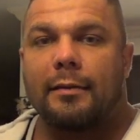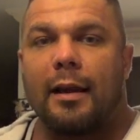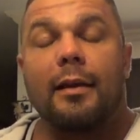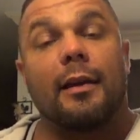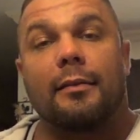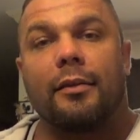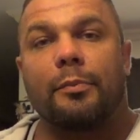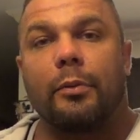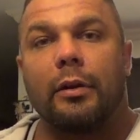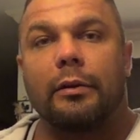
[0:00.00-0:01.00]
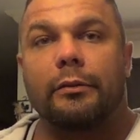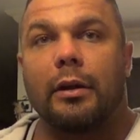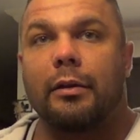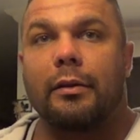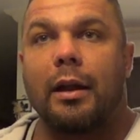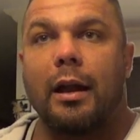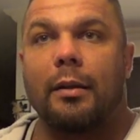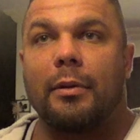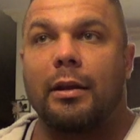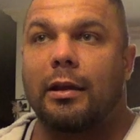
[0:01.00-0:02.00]
tell you at this point. Other than that,
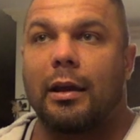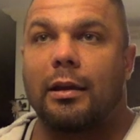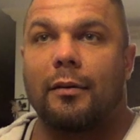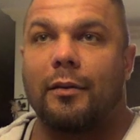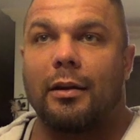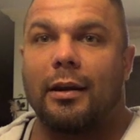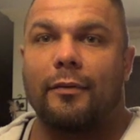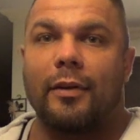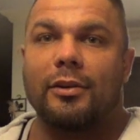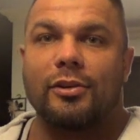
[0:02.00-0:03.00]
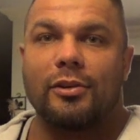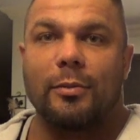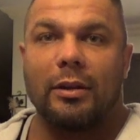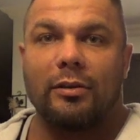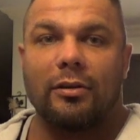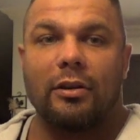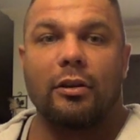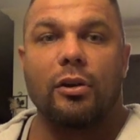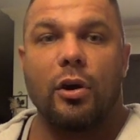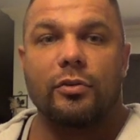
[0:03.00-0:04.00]
I can't give you any advice. You should be listening to
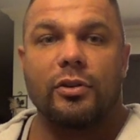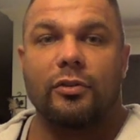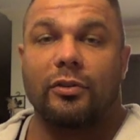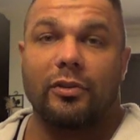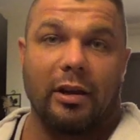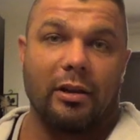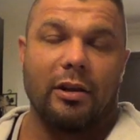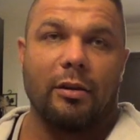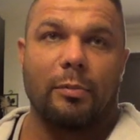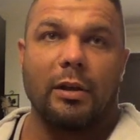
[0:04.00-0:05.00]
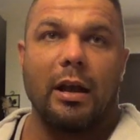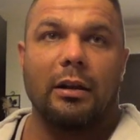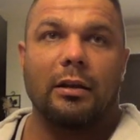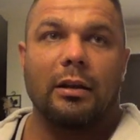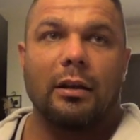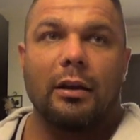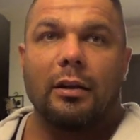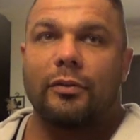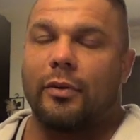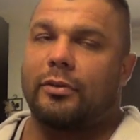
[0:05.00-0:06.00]
your coaches or sticking to your plan
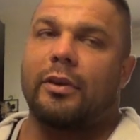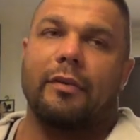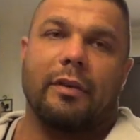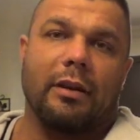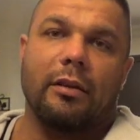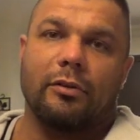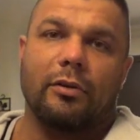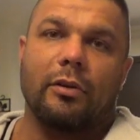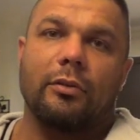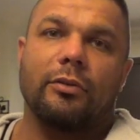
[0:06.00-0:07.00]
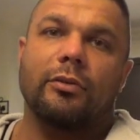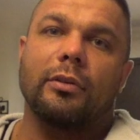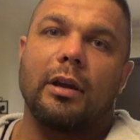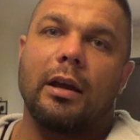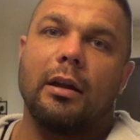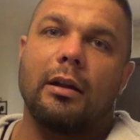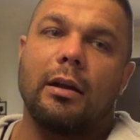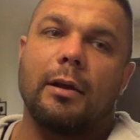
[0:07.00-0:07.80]
as far as everything else goes. And